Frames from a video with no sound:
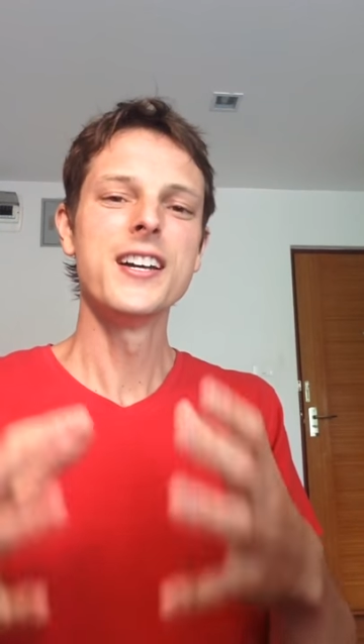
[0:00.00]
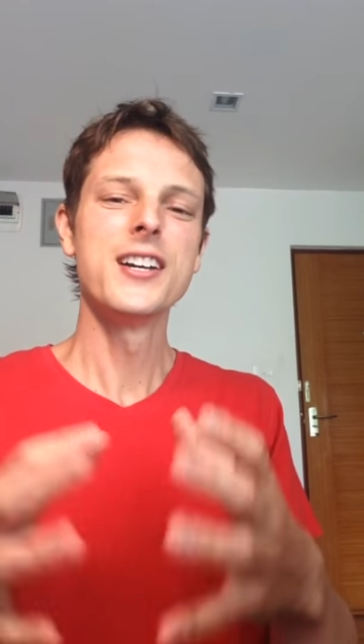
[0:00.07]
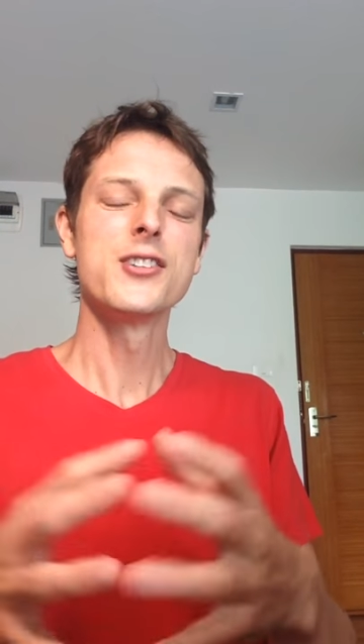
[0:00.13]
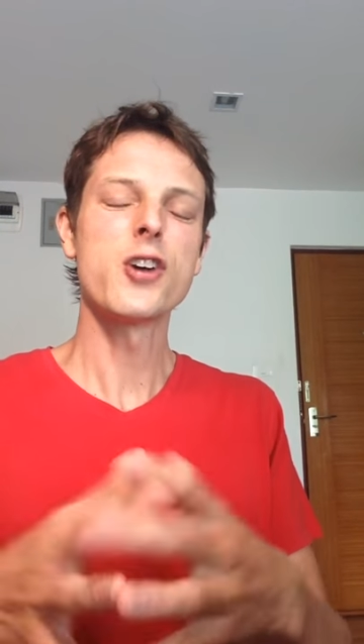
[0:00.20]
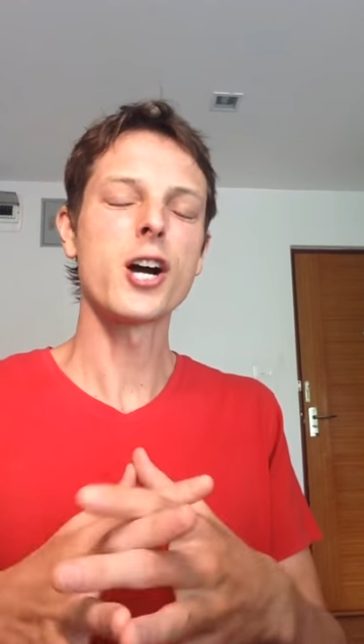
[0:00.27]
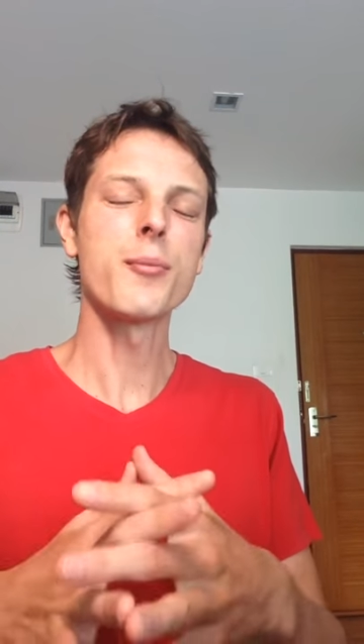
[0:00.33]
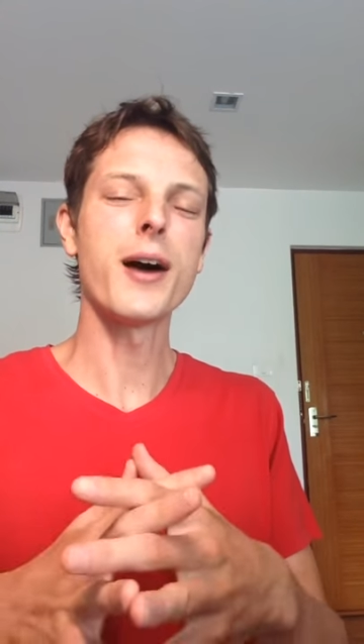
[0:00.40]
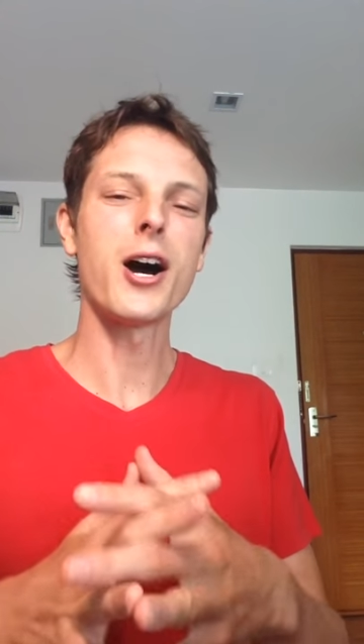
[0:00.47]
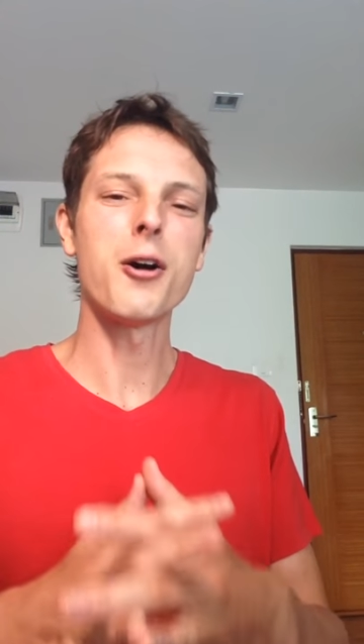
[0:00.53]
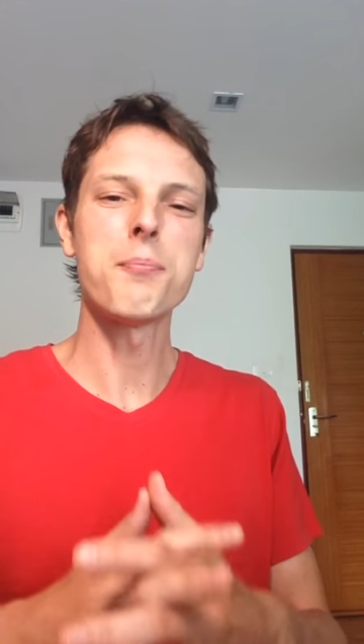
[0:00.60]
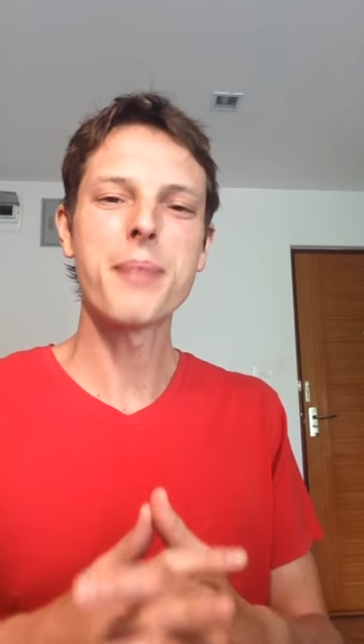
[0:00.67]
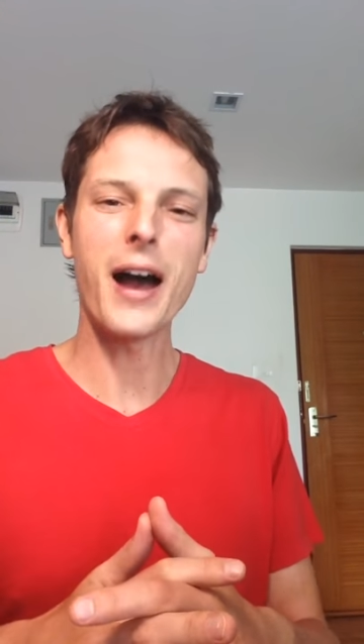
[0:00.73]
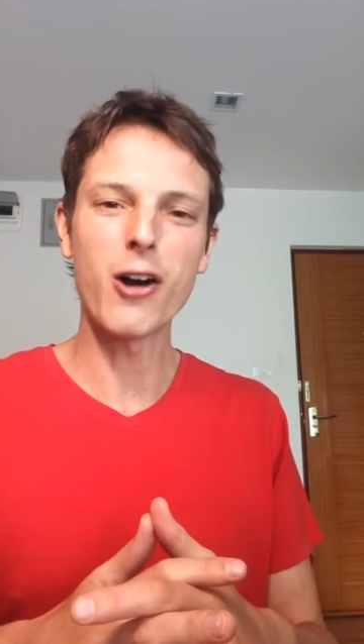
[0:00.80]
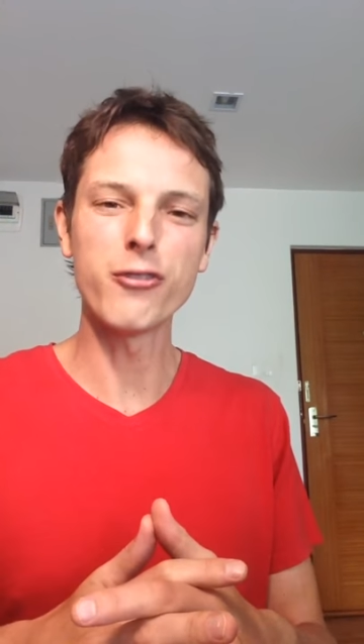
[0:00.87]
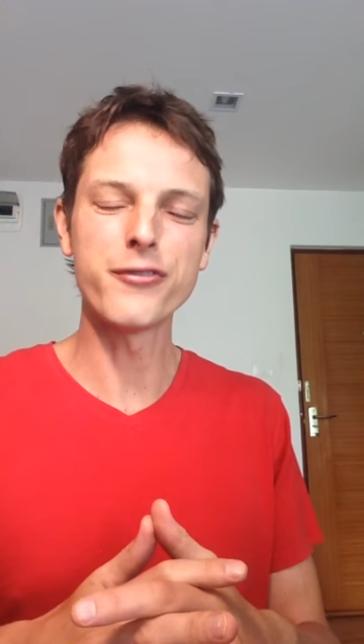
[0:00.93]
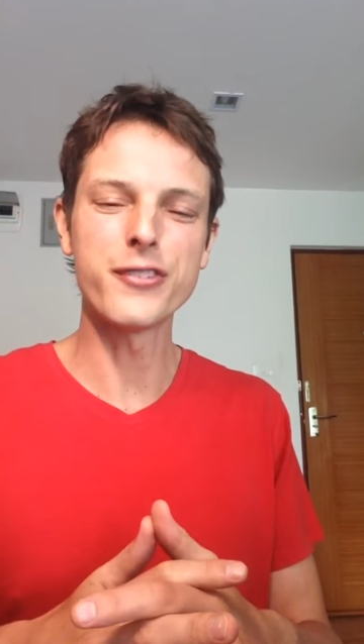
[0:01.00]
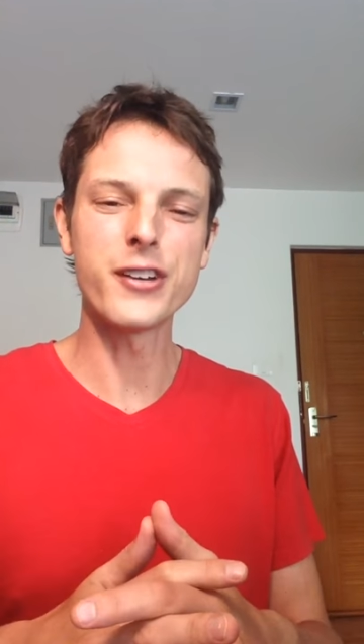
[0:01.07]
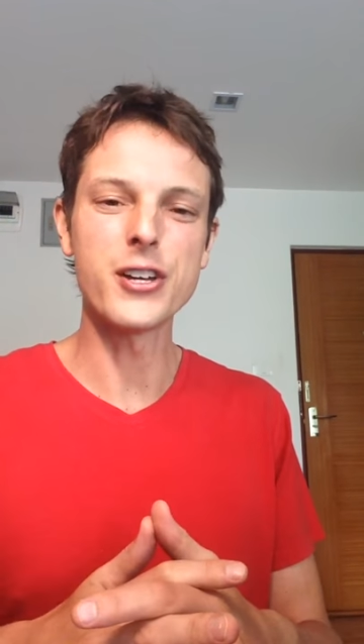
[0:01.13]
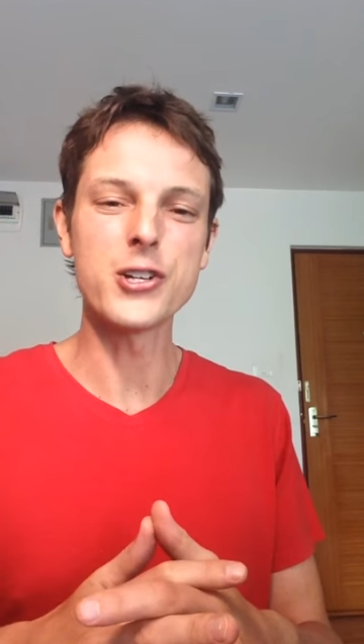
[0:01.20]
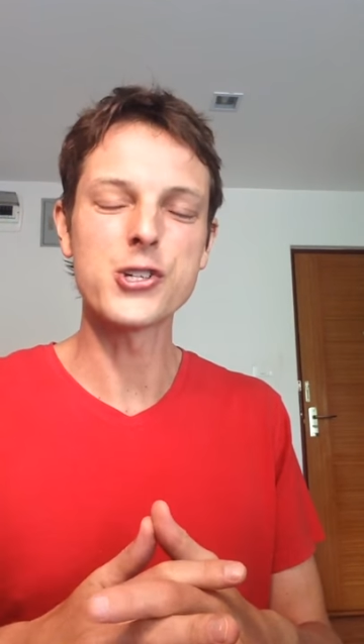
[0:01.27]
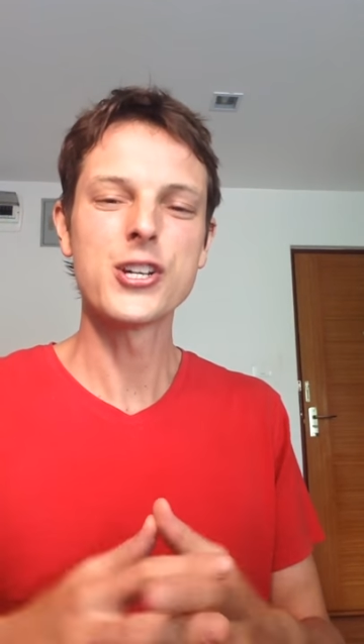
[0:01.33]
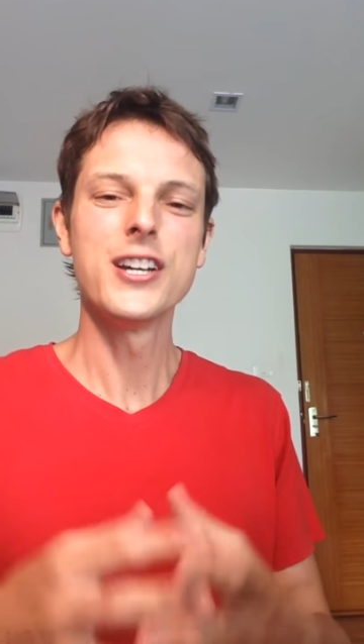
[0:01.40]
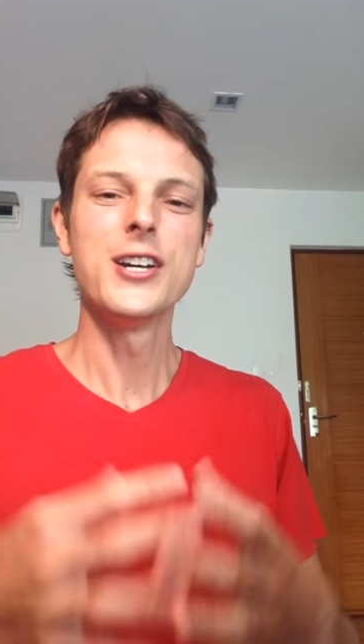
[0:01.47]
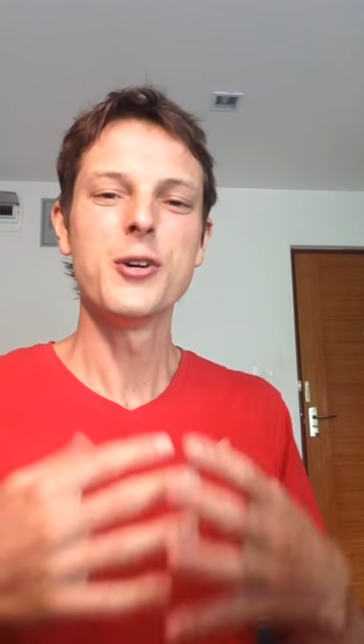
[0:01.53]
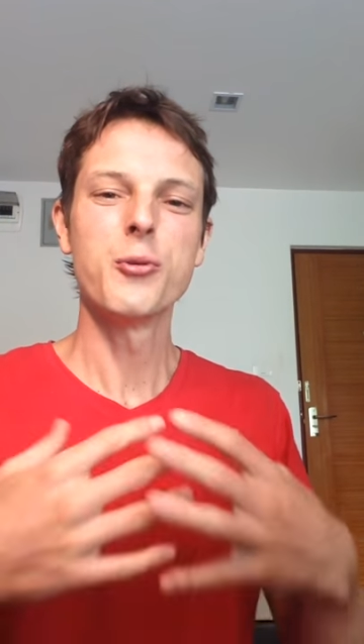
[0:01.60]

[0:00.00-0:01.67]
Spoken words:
talk about PalFish,